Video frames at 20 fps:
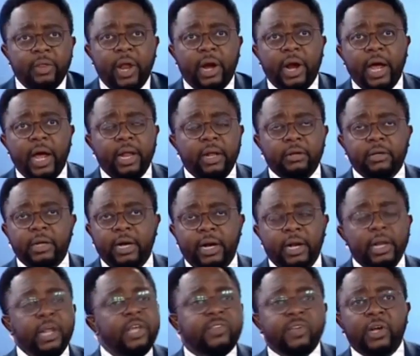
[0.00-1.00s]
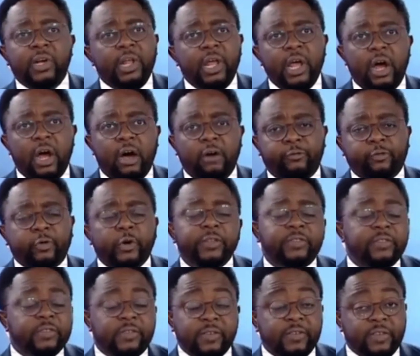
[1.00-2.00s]
there are litany of
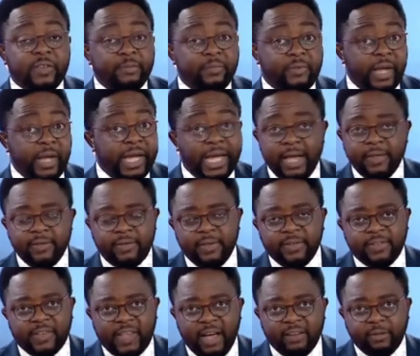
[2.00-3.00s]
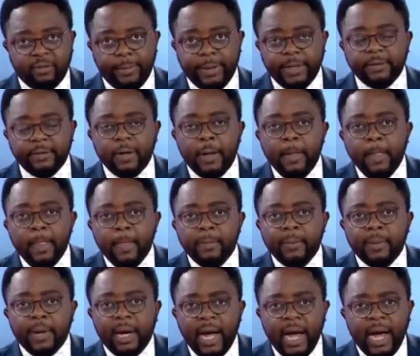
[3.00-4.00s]
criticisms against this government
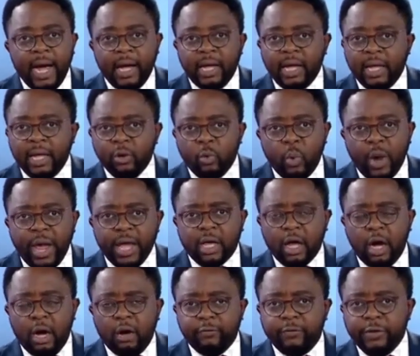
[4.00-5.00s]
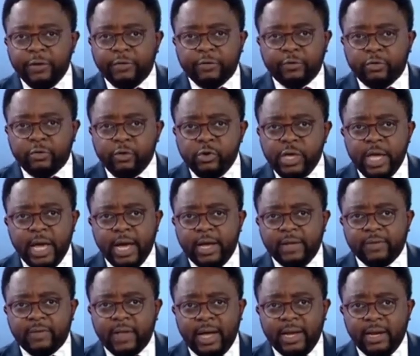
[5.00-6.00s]
in the wake of its 2
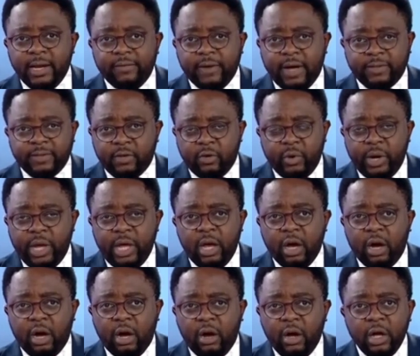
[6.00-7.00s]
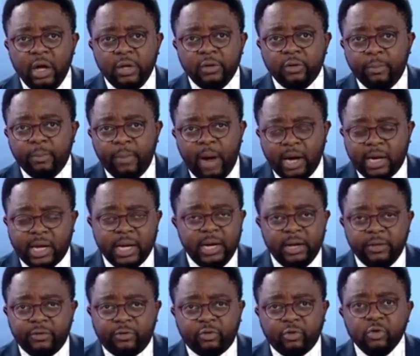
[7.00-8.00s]
years anniversary or marking
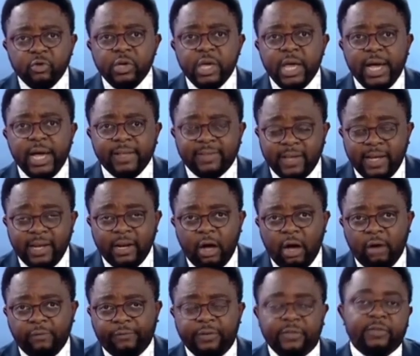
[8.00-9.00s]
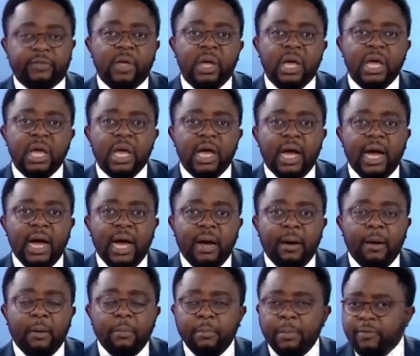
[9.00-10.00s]
its 2 years in office.
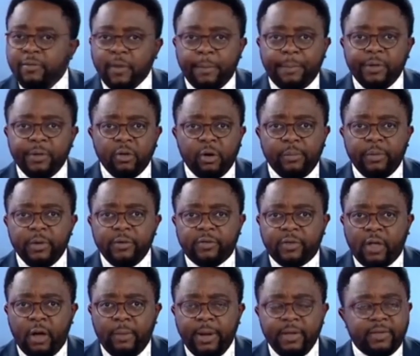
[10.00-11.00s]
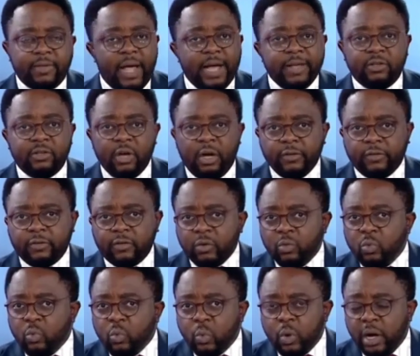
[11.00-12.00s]
Mr. Peter Obi's comments are just
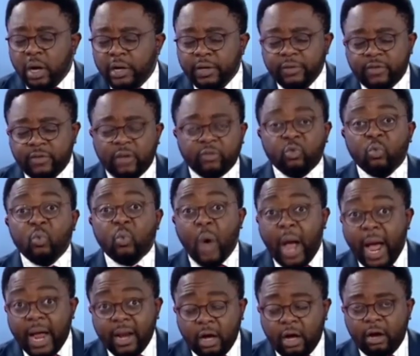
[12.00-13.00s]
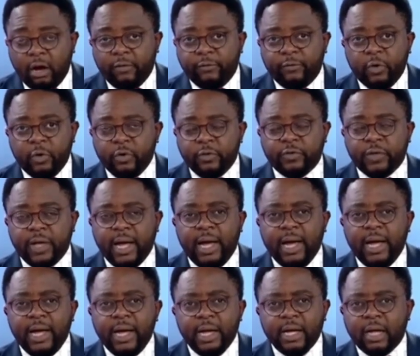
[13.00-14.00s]
one of those
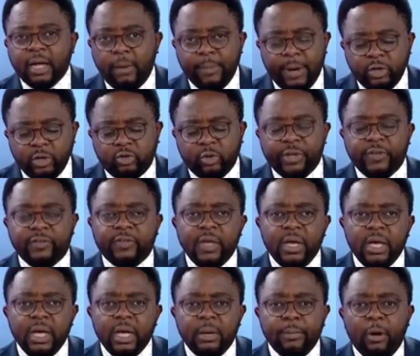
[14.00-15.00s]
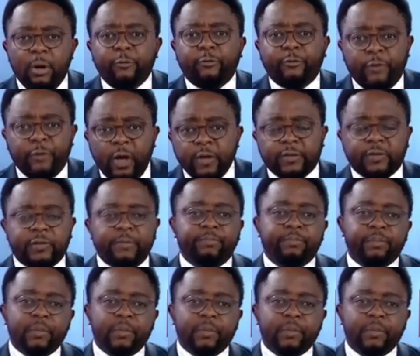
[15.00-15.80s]
commentaries. But first,